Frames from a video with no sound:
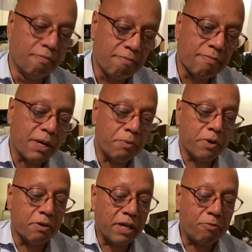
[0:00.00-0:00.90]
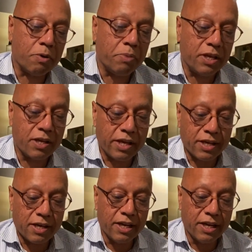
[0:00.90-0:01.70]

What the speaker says: That would have been like a